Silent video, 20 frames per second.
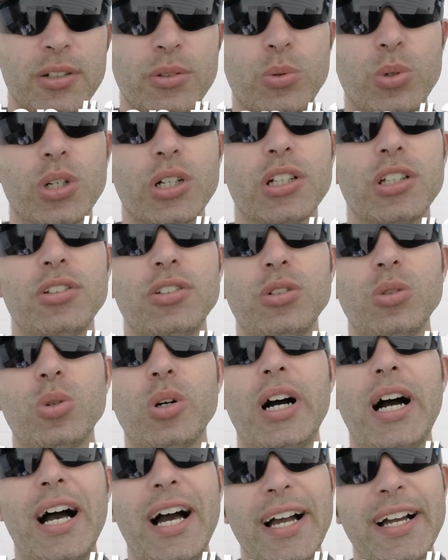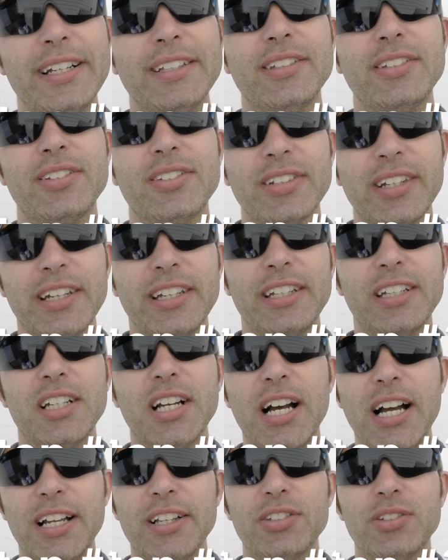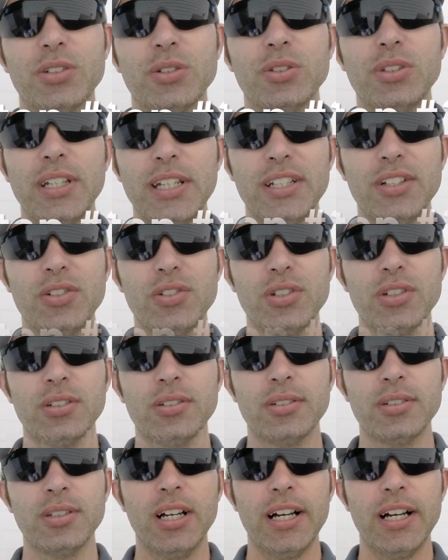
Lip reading: we're going to do an on-site consultation.